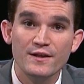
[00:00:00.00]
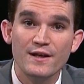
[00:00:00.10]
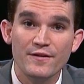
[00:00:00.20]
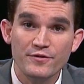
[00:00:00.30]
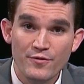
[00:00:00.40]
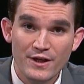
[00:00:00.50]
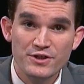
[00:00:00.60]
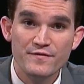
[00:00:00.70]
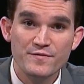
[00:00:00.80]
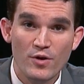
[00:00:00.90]
and the
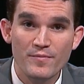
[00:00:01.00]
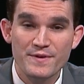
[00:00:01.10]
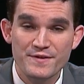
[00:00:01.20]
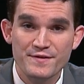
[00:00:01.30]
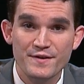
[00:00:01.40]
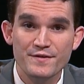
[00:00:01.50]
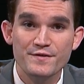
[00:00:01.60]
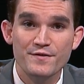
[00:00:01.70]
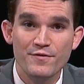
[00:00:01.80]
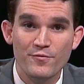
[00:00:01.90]
direction of small
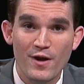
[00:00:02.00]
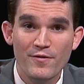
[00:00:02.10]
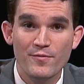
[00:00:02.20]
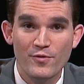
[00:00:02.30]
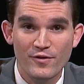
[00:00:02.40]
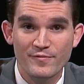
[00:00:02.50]
businesses throughout the borough